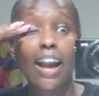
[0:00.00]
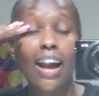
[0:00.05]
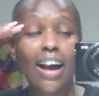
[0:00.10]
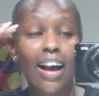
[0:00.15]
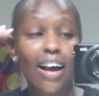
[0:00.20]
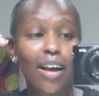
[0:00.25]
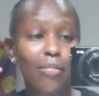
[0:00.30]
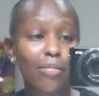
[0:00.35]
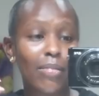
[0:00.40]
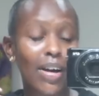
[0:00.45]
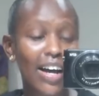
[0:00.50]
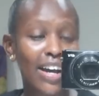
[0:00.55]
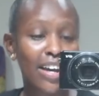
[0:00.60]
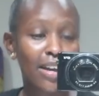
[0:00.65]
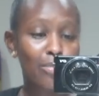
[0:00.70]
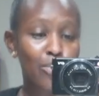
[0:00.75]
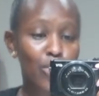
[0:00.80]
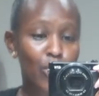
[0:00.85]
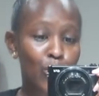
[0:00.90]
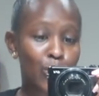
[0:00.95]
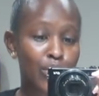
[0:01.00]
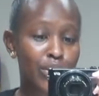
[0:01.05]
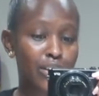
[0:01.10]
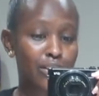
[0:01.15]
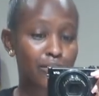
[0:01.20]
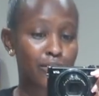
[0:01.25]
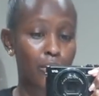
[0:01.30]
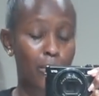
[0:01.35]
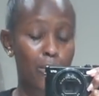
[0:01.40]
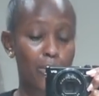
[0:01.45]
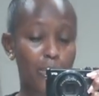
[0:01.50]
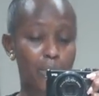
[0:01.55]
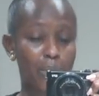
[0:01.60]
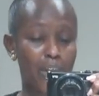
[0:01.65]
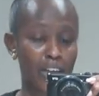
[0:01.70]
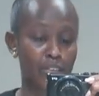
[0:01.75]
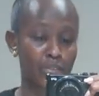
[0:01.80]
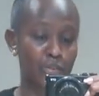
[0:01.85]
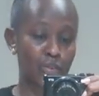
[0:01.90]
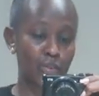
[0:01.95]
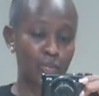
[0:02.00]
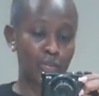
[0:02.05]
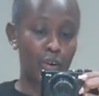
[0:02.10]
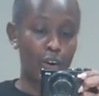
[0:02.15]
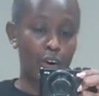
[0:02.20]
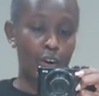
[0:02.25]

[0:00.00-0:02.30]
I am recording from the bathroom